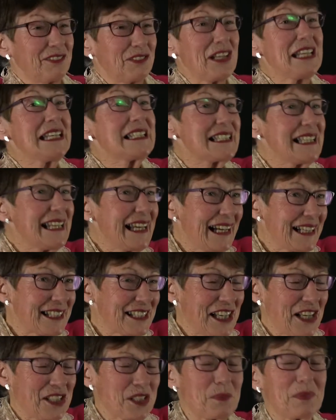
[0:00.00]
easily
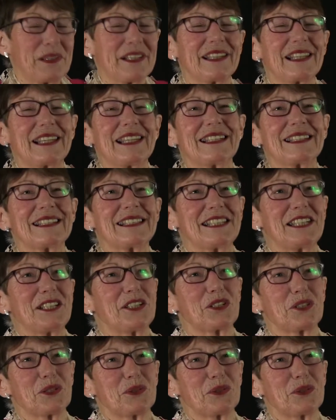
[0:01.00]
accessible in the canteen,